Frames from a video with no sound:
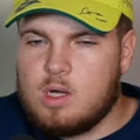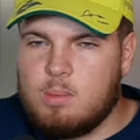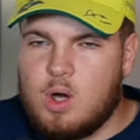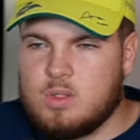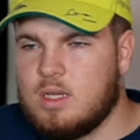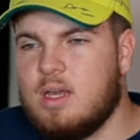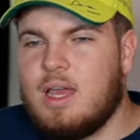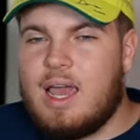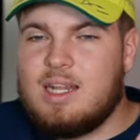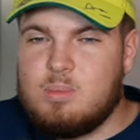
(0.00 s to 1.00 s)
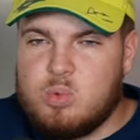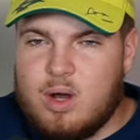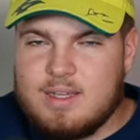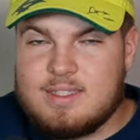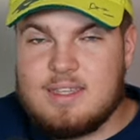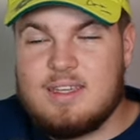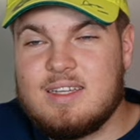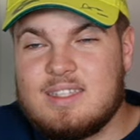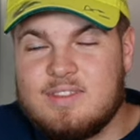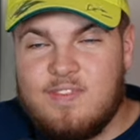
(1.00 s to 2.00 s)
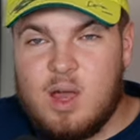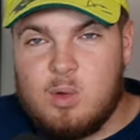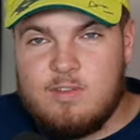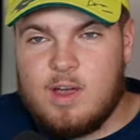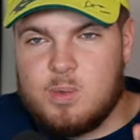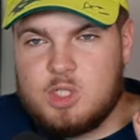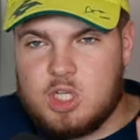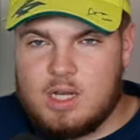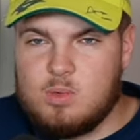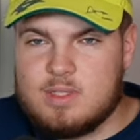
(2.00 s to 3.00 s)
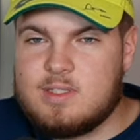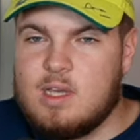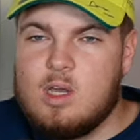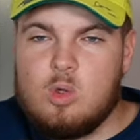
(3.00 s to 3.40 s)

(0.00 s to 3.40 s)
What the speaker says: about, and the pricing is very generous.